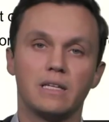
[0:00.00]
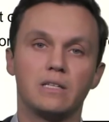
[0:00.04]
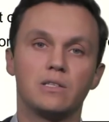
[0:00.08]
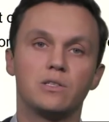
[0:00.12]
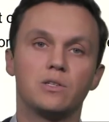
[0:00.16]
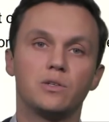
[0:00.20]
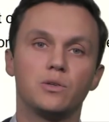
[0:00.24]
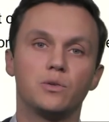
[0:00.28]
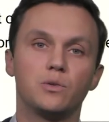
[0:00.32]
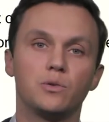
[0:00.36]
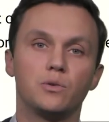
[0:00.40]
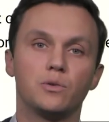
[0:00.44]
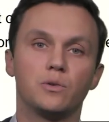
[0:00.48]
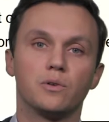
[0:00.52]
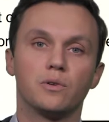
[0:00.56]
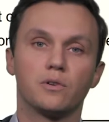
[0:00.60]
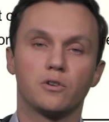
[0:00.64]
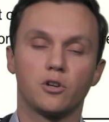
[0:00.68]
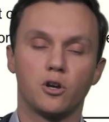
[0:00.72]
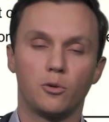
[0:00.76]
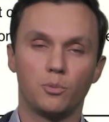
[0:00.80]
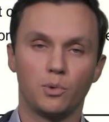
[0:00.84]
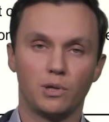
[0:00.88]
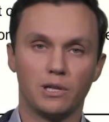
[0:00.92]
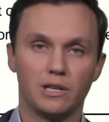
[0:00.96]
into
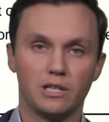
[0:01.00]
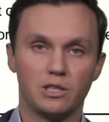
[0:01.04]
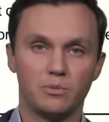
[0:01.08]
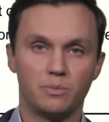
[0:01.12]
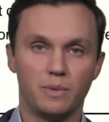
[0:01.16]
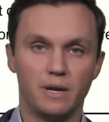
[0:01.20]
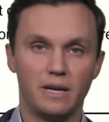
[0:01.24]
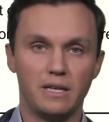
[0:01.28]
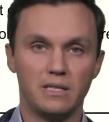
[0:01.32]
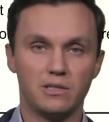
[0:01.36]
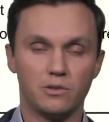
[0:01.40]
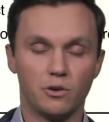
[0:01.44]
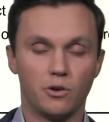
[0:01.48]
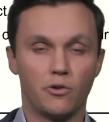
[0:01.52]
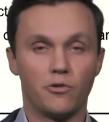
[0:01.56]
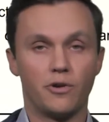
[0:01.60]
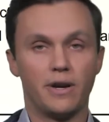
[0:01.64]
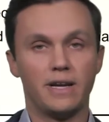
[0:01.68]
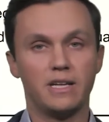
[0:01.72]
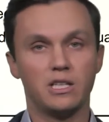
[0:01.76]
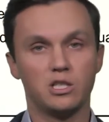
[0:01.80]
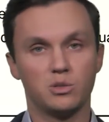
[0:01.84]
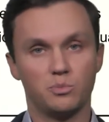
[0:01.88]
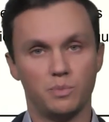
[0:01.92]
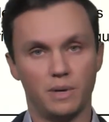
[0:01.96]
copula space or
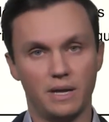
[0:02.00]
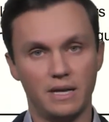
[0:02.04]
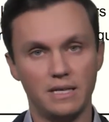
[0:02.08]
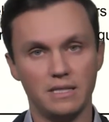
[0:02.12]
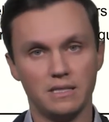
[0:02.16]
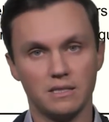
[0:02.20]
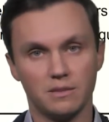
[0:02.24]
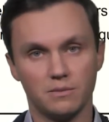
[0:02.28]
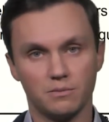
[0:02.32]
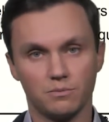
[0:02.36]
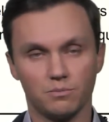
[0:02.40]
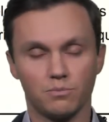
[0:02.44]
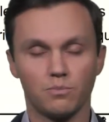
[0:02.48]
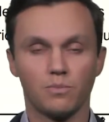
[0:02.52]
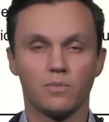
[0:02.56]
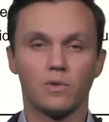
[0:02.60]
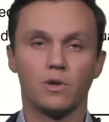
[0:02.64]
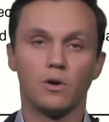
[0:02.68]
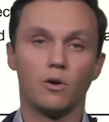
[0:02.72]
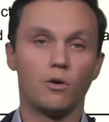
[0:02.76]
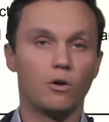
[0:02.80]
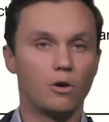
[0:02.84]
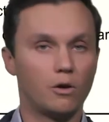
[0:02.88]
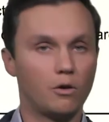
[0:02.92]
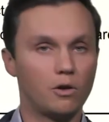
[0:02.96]
rank space,
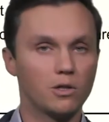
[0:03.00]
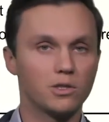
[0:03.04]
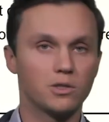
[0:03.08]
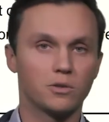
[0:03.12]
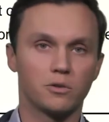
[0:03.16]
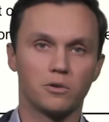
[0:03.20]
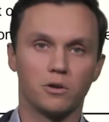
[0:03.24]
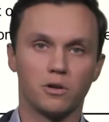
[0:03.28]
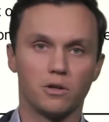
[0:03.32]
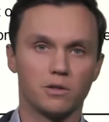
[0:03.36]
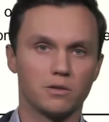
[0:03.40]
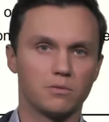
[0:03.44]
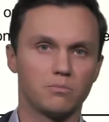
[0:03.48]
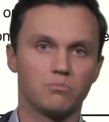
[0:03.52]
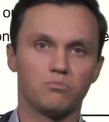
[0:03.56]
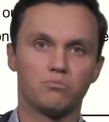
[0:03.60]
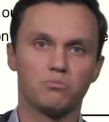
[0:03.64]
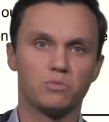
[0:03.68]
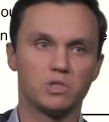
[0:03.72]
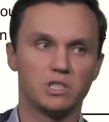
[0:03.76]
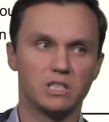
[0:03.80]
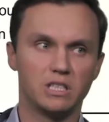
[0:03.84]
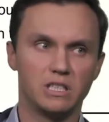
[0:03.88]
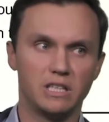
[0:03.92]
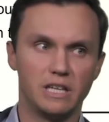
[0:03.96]
or also called
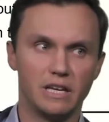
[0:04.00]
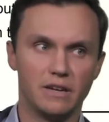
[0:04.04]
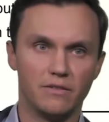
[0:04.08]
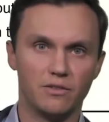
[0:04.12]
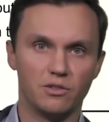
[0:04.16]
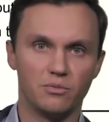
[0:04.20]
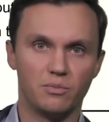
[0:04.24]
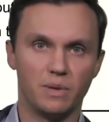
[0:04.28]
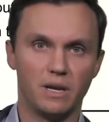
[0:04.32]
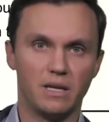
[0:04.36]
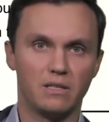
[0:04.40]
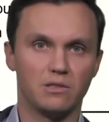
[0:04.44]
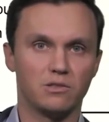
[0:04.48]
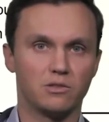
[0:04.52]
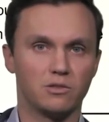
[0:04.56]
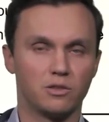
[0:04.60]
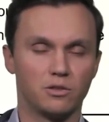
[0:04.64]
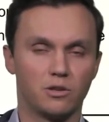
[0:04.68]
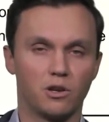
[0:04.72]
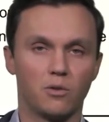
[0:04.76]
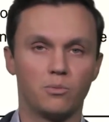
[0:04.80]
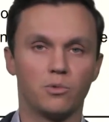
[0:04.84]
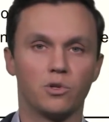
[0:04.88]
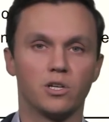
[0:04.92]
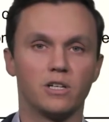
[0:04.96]
CDF space,
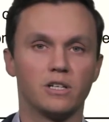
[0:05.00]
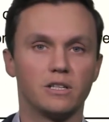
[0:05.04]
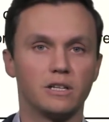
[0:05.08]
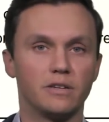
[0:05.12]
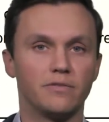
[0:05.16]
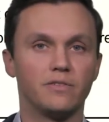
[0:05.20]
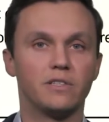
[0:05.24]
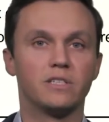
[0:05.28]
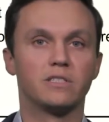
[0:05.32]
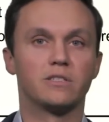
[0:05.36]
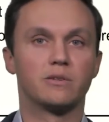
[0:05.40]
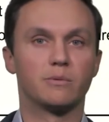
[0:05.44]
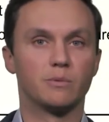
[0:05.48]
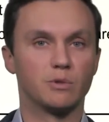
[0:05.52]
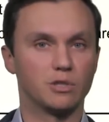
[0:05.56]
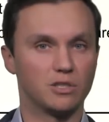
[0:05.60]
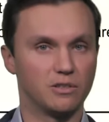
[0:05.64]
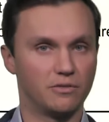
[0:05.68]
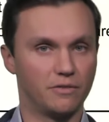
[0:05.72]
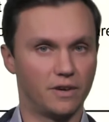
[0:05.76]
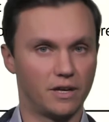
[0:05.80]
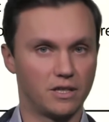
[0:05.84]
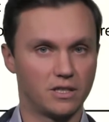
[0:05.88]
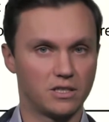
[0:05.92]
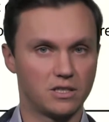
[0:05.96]
cumulative
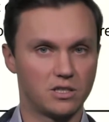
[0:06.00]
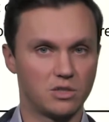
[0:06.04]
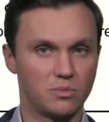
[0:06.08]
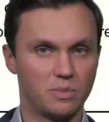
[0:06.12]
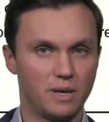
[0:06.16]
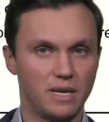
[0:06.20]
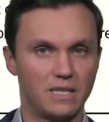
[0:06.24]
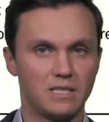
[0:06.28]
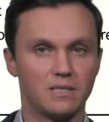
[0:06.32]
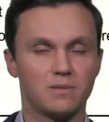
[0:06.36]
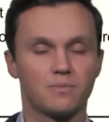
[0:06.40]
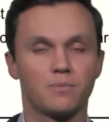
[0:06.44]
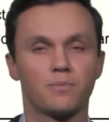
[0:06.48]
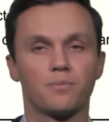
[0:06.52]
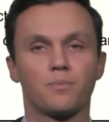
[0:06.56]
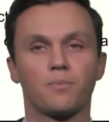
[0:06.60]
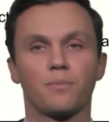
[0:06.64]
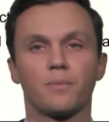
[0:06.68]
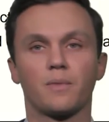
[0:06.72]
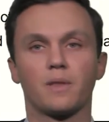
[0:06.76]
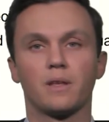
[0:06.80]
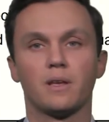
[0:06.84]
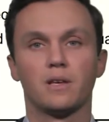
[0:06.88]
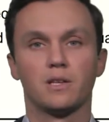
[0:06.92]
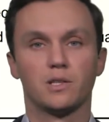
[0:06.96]
distribution function space.
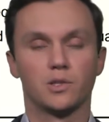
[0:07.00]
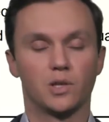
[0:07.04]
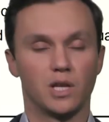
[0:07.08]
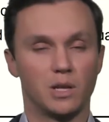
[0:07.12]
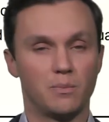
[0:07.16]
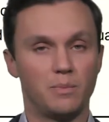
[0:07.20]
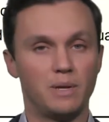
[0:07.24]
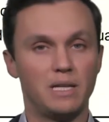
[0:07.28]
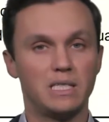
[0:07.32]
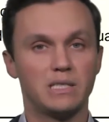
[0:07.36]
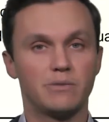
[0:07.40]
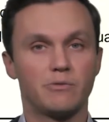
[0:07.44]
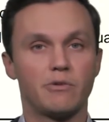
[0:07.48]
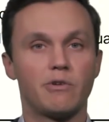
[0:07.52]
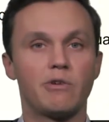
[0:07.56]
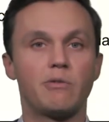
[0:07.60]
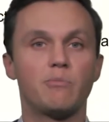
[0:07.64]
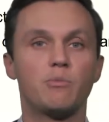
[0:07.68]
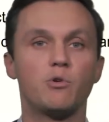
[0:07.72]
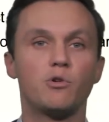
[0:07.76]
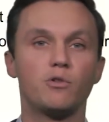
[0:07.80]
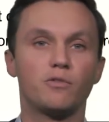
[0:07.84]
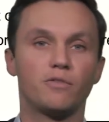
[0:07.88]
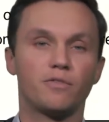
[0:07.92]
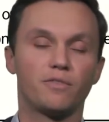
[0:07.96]
So that means we
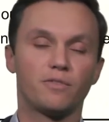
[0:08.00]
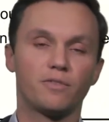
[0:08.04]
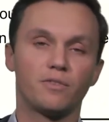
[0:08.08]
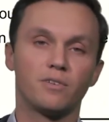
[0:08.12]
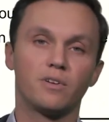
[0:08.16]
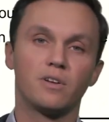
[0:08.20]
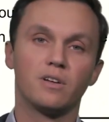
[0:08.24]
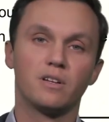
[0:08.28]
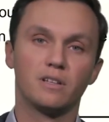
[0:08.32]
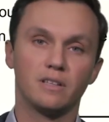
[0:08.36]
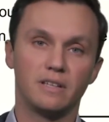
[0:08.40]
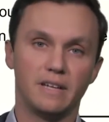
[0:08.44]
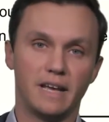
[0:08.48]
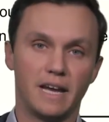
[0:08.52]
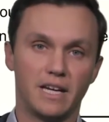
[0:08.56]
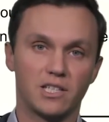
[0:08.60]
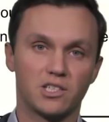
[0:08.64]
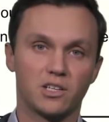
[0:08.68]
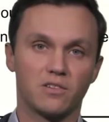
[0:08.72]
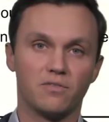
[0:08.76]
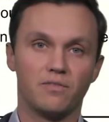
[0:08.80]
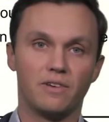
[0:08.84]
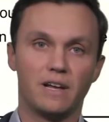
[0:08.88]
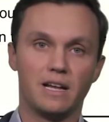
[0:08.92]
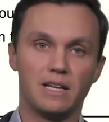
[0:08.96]
remove the
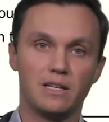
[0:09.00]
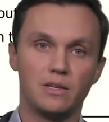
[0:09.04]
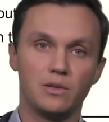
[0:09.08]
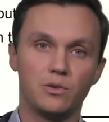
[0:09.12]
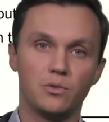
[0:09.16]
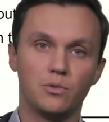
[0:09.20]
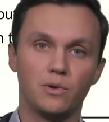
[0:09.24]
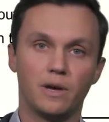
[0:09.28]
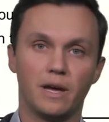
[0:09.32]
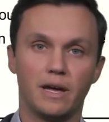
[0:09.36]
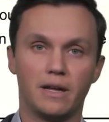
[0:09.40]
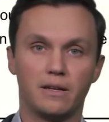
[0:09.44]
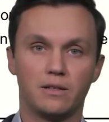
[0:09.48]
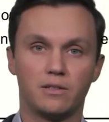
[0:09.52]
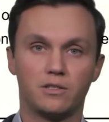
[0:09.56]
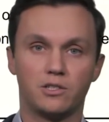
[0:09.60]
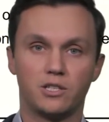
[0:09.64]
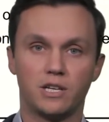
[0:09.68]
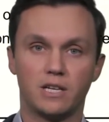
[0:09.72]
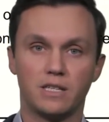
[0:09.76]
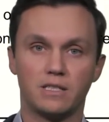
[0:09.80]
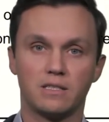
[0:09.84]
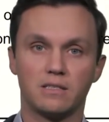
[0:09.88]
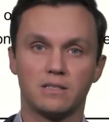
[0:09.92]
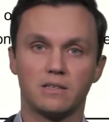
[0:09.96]
actual value and
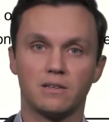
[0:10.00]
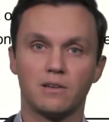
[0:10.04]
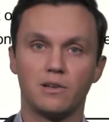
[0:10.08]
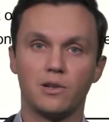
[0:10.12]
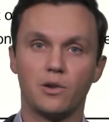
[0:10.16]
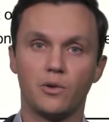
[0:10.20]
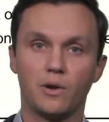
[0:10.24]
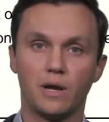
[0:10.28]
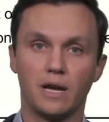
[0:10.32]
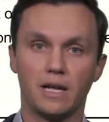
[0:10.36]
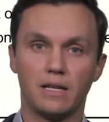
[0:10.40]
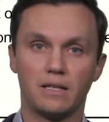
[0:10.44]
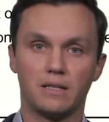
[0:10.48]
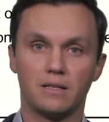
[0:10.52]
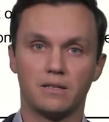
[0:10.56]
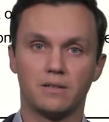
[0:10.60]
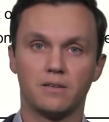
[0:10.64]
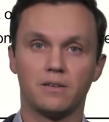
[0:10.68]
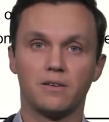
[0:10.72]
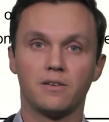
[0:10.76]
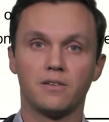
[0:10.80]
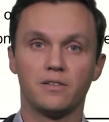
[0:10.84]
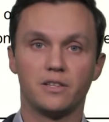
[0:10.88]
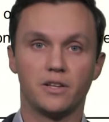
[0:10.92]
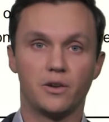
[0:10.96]
just look at
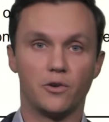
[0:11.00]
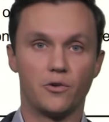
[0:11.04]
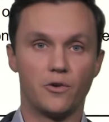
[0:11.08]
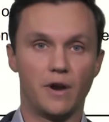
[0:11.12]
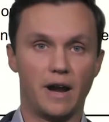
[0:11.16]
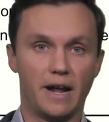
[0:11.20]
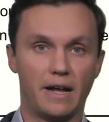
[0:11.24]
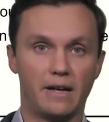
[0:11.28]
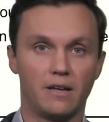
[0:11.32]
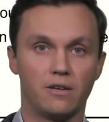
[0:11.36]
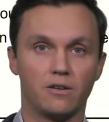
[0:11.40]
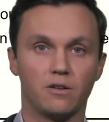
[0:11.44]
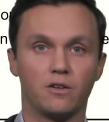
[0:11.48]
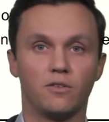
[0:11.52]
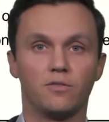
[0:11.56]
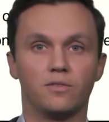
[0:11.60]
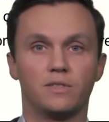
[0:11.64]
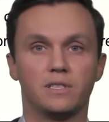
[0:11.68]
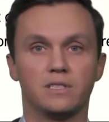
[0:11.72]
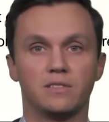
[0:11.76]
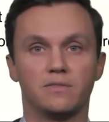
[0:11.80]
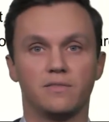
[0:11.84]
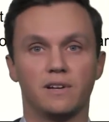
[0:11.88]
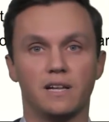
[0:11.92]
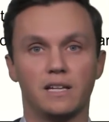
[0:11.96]
the rank of
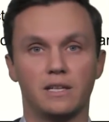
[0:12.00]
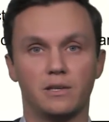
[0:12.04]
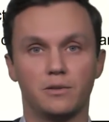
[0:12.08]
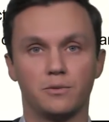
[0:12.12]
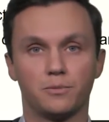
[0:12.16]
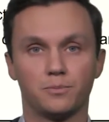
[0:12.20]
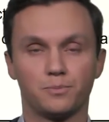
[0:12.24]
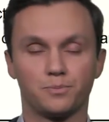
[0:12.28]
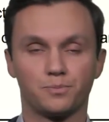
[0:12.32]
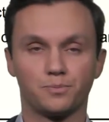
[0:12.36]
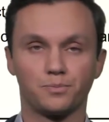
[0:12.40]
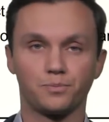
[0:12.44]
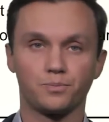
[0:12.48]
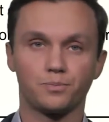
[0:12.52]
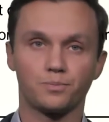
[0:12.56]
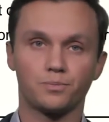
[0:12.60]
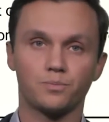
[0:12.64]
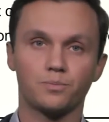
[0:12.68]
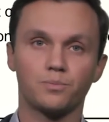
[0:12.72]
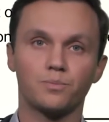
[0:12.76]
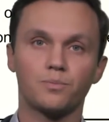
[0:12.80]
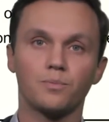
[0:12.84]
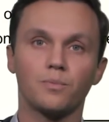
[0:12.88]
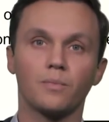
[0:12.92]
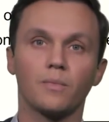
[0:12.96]
this value.
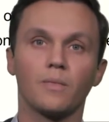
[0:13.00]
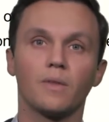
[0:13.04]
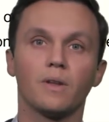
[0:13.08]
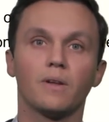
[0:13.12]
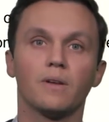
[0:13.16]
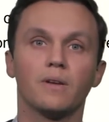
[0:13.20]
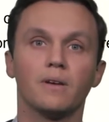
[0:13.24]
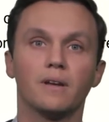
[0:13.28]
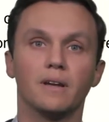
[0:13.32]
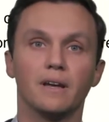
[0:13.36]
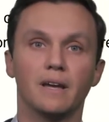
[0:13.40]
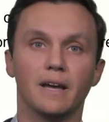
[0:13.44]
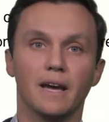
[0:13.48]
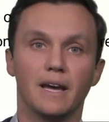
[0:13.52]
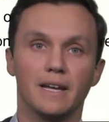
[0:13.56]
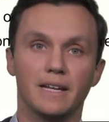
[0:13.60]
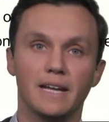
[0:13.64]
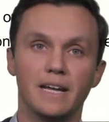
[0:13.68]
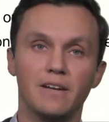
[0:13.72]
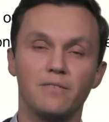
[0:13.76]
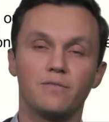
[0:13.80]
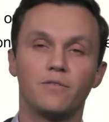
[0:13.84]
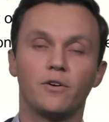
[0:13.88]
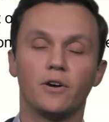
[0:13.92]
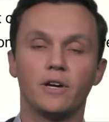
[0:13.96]
And
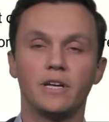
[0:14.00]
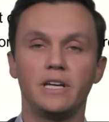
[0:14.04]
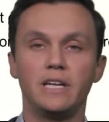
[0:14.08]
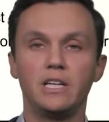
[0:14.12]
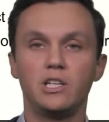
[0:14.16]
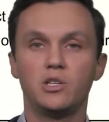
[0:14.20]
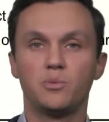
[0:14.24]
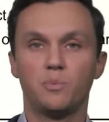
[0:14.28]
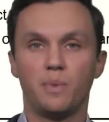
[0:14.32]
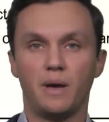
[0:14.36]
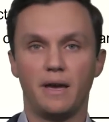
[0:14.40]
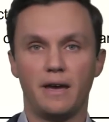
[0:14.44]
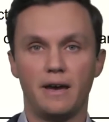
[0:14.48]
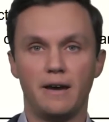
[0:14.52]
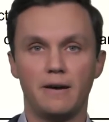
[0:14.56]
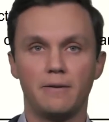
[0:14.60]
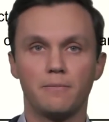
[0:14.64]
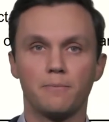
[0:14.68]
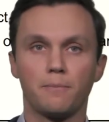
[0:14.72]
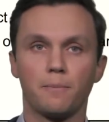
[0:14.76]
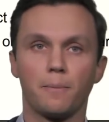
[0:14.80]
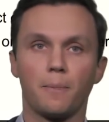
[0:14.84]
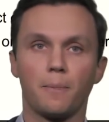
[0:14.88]
then for each pair,